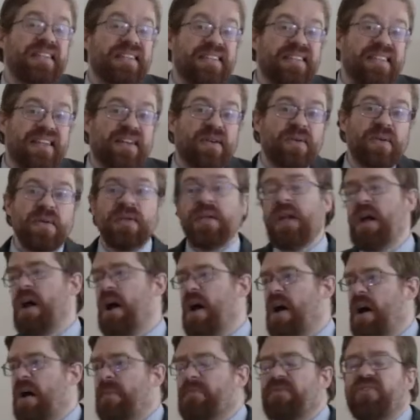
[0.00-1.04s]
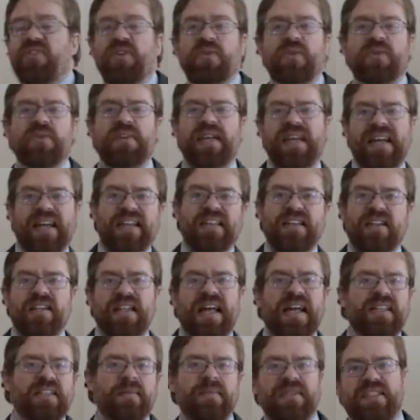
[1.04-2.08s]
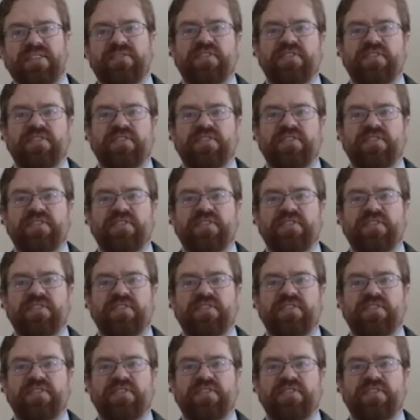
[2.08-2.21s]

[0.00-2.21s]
So you got a little element